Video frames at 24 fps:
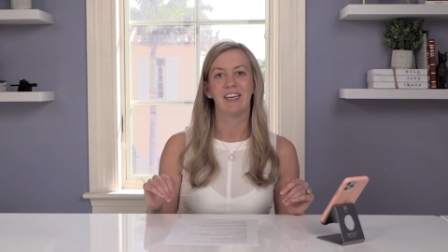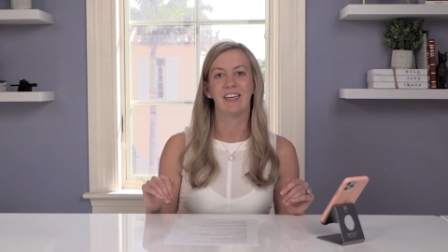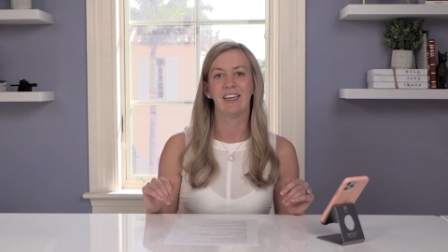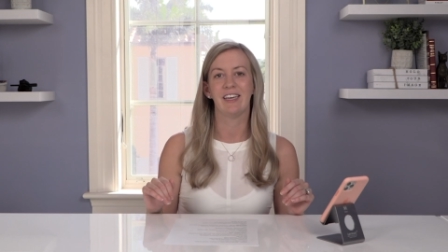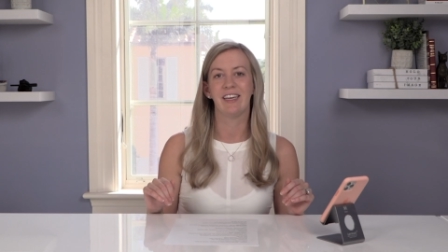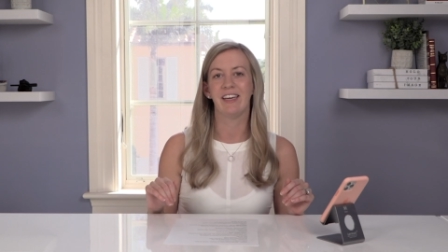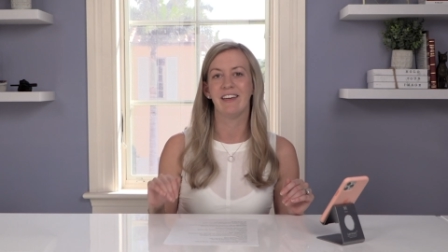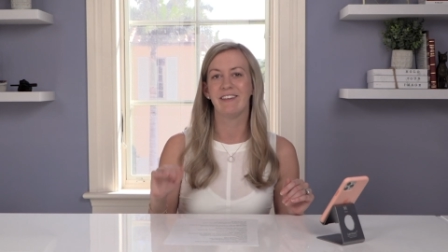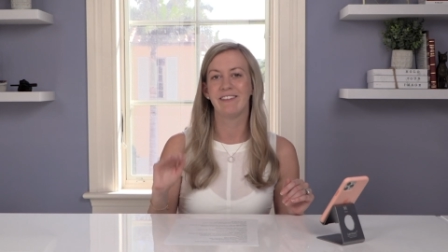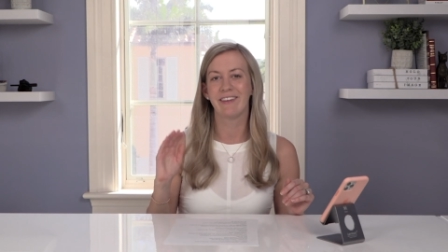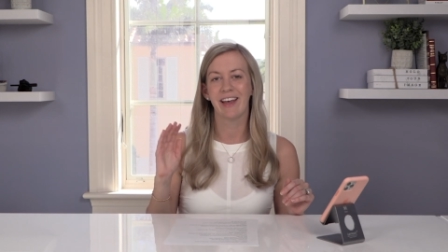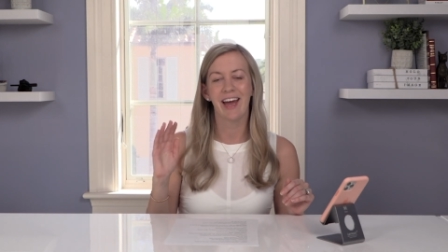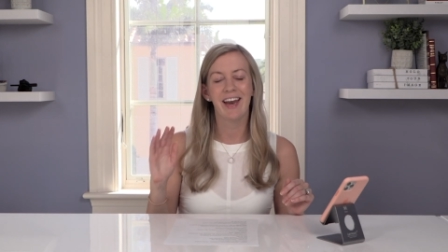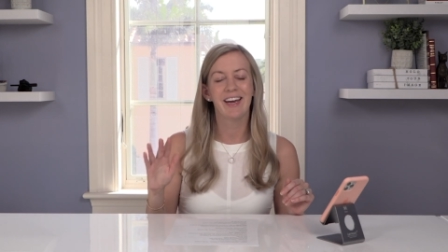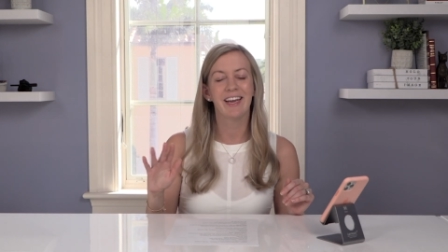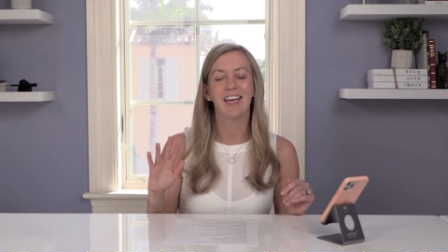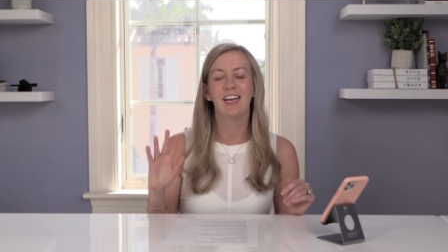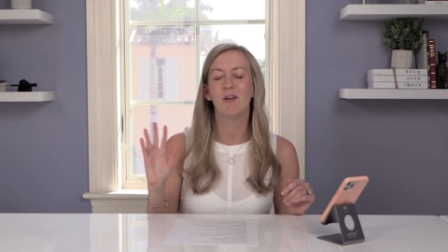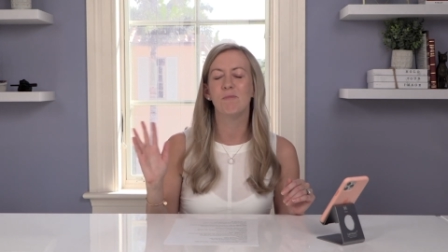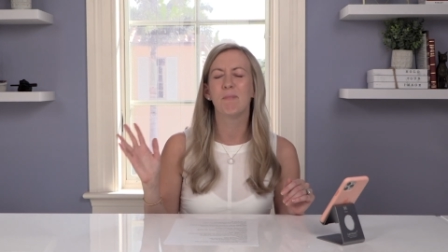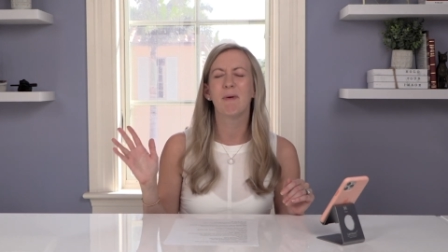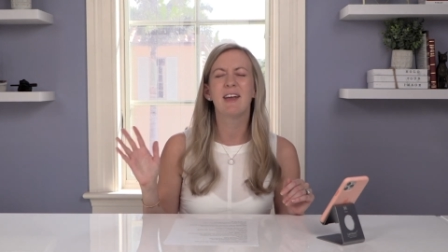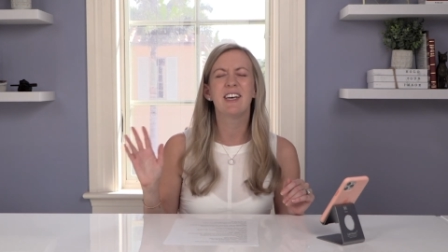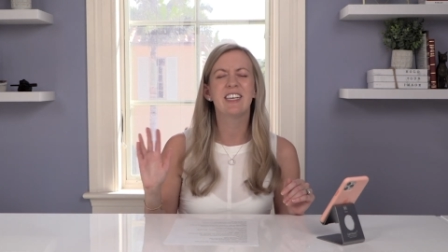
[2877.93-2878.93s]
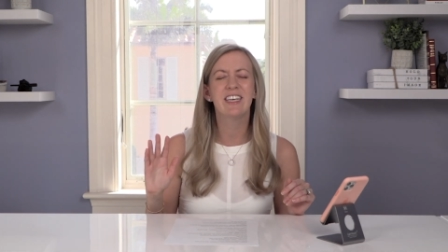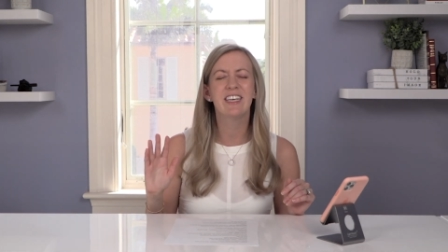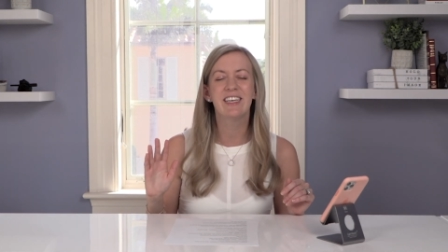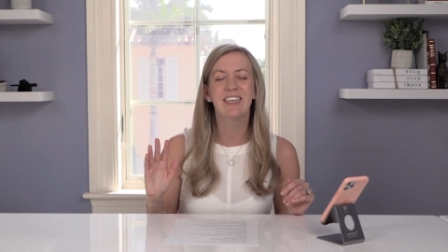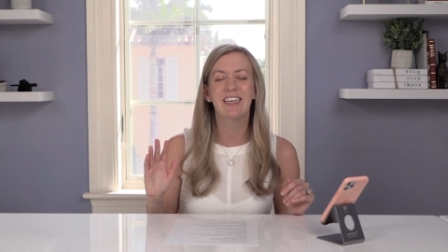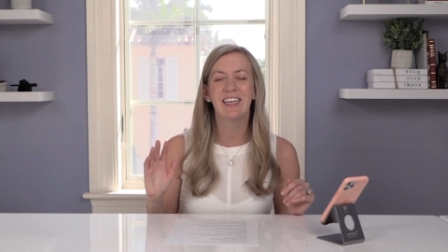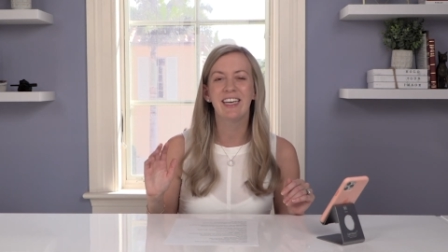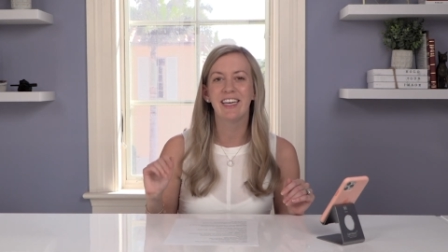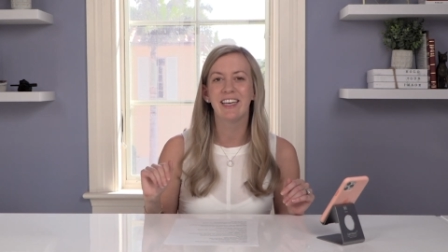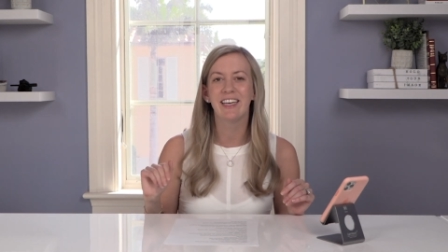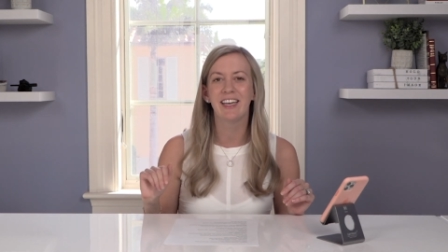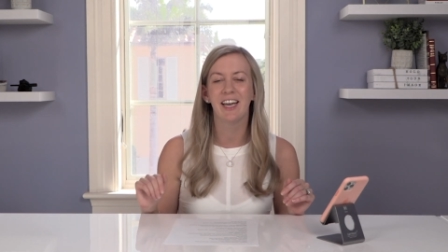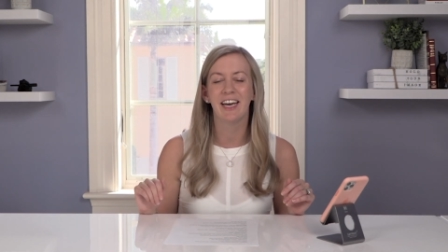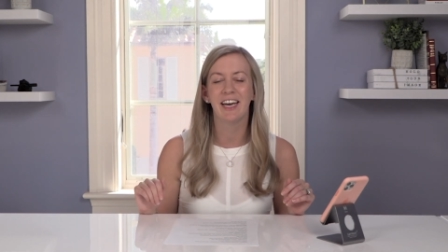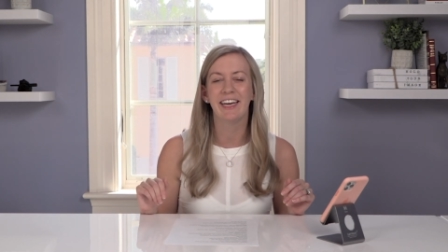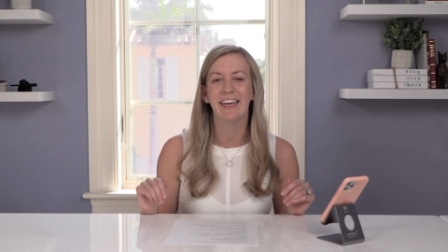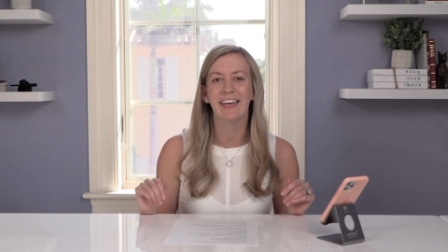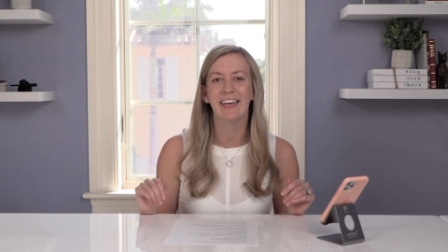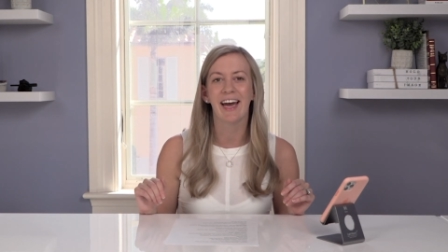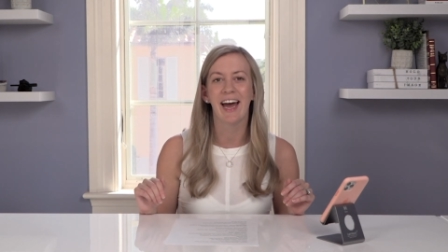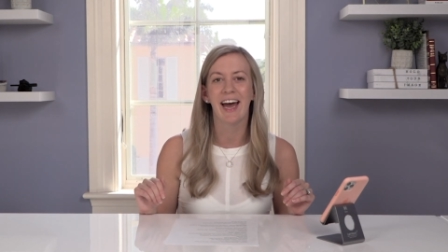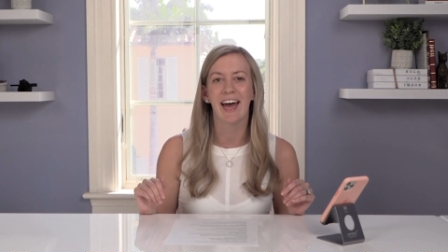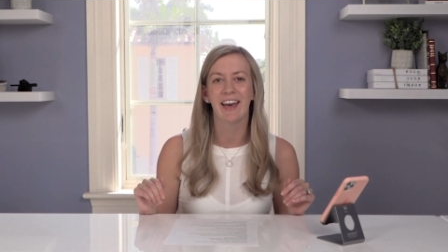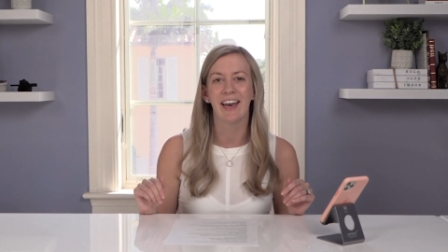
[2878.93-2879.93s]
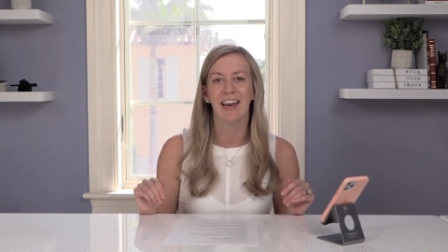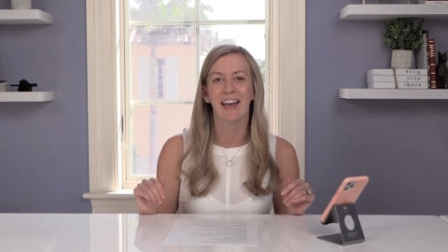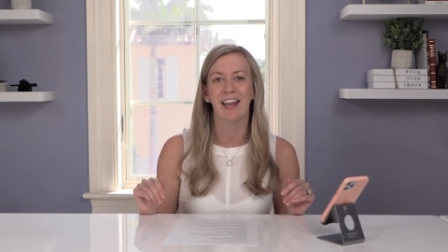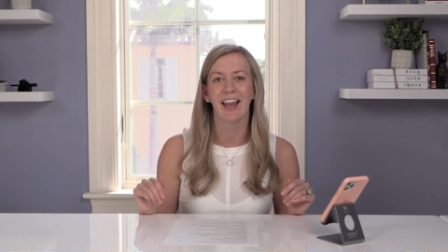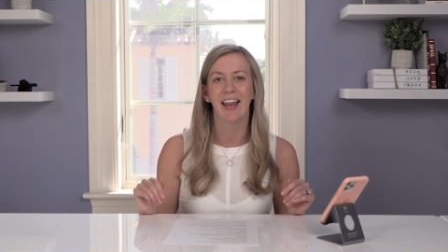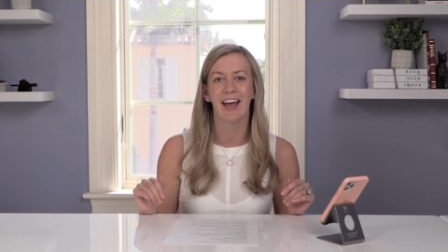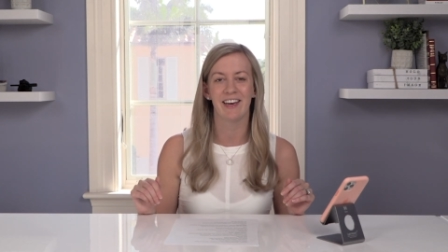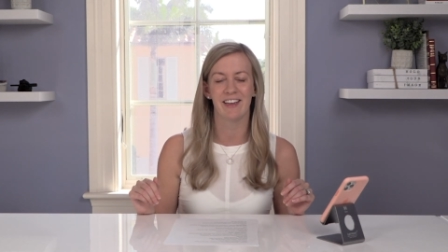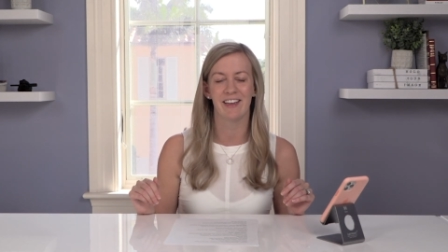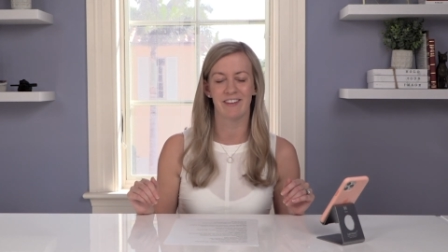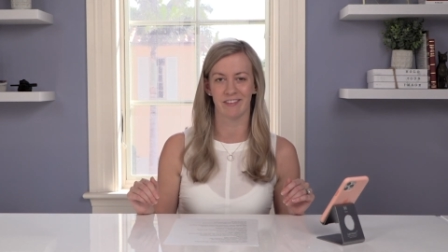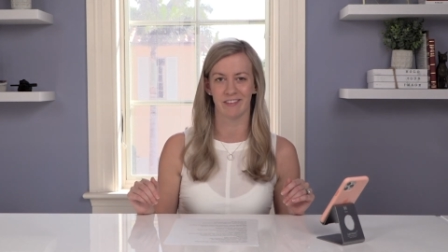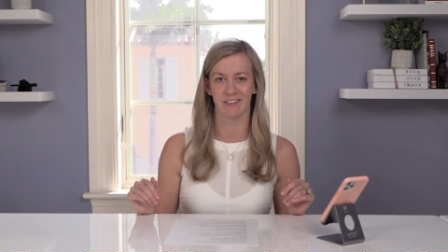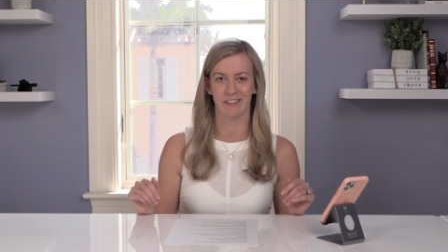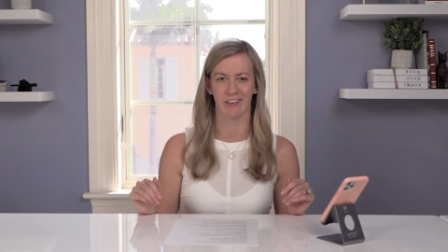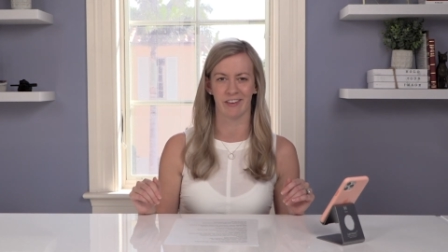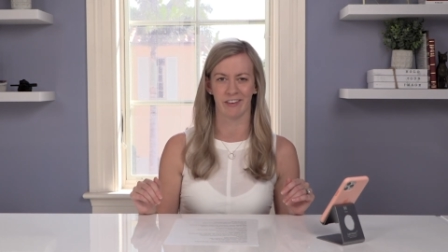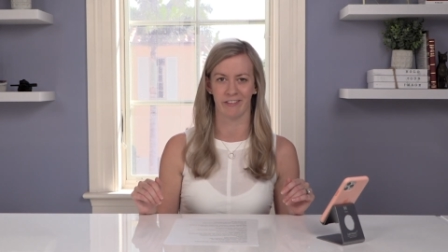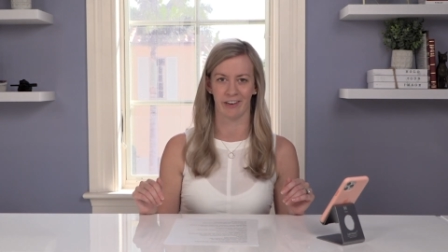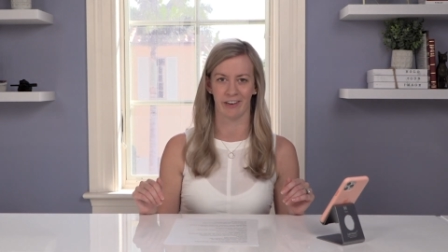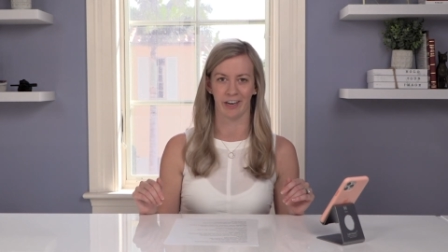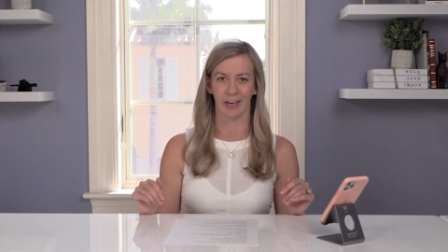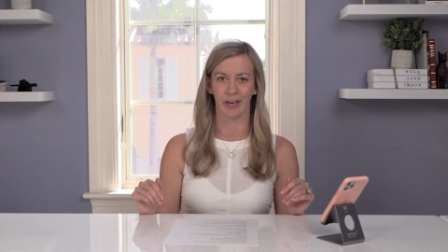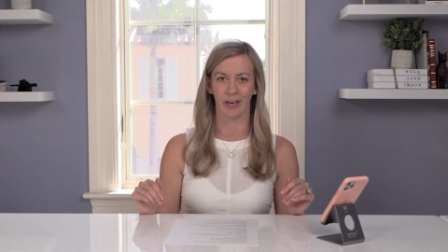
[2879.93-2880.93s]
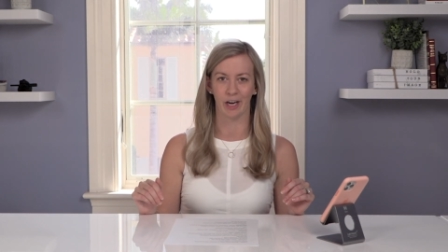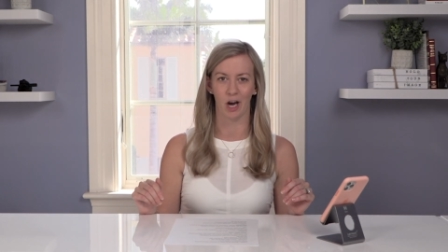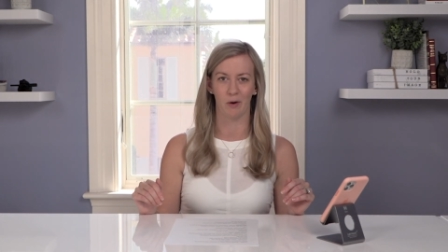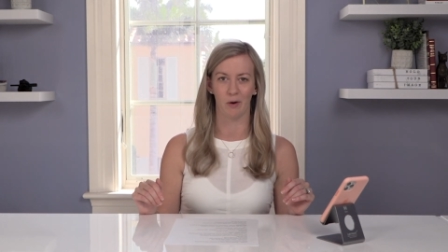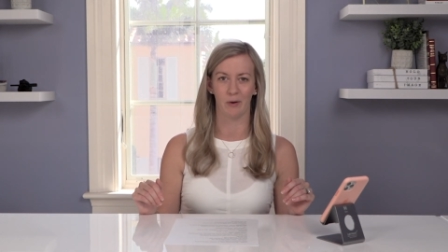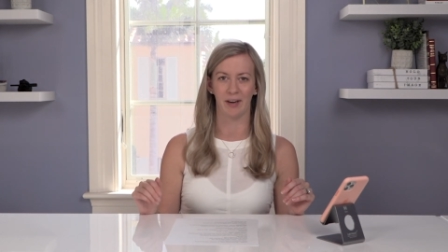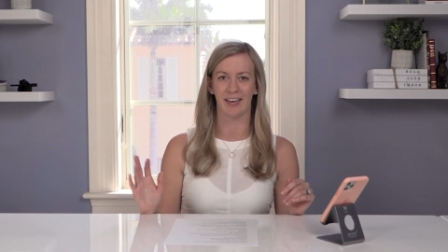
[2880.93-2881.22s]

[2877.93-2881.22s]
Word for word: he said he mentioned he he had let his assistant go.